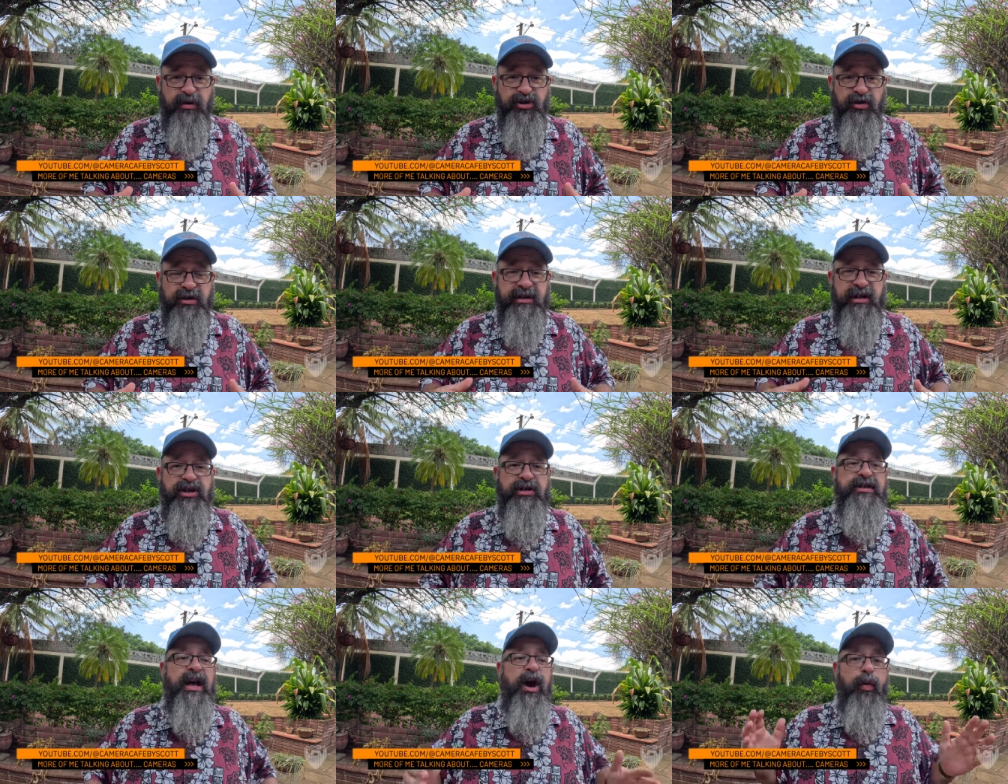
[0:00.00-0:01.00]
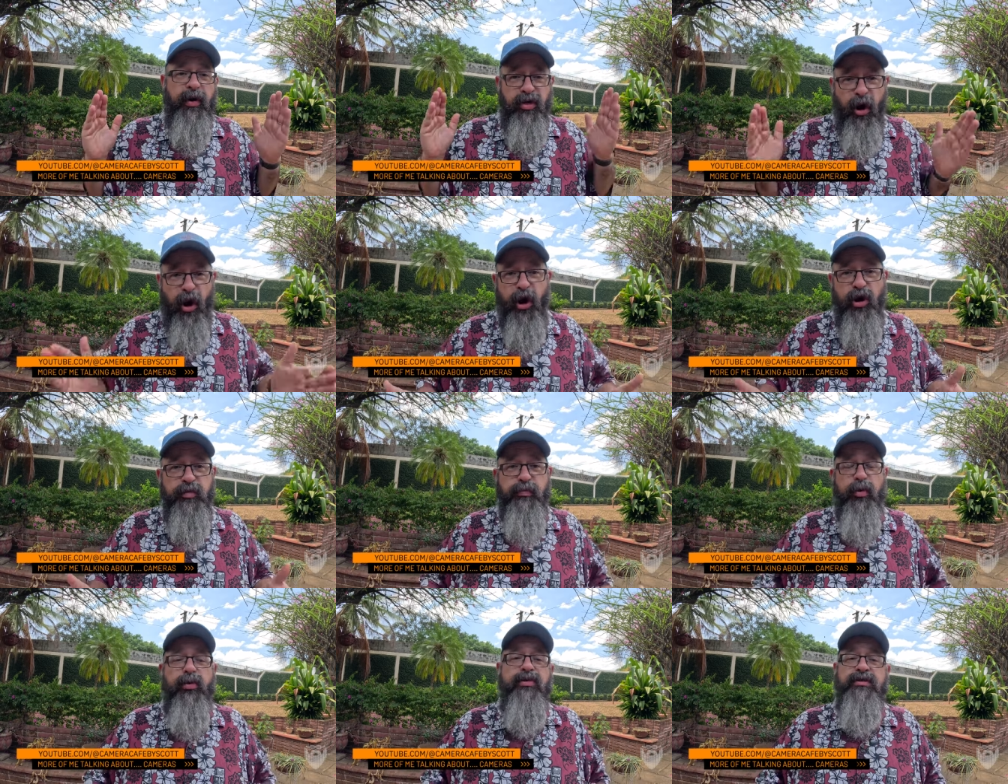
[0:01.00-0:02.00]
jurisdictions with hard
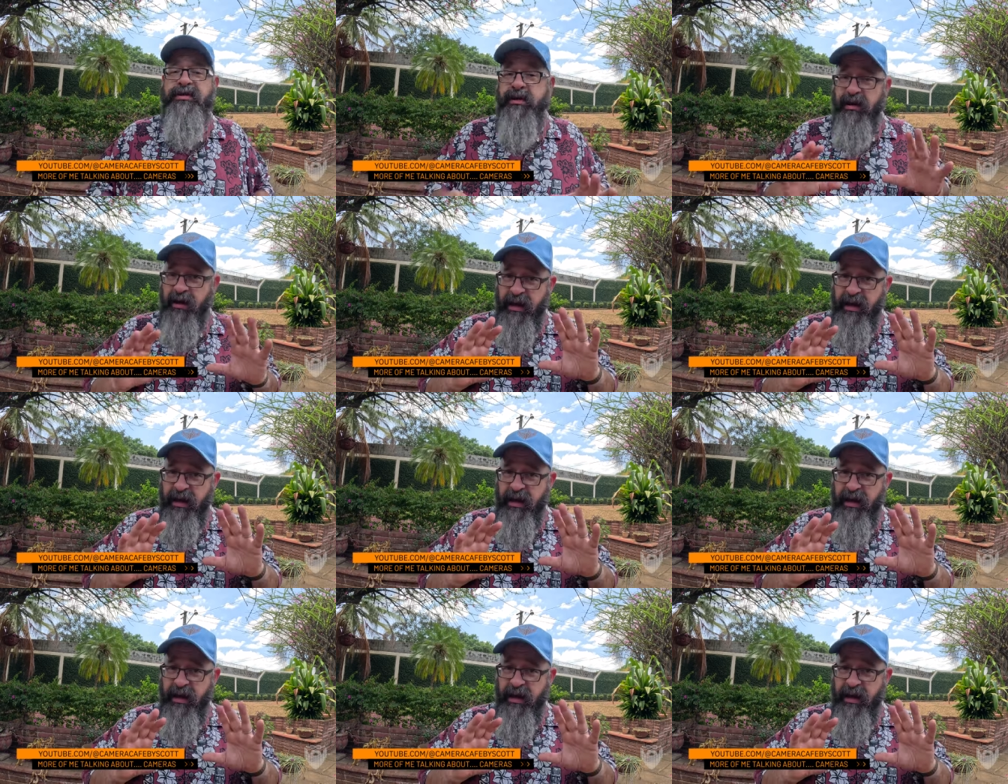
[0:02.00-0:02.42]
borders,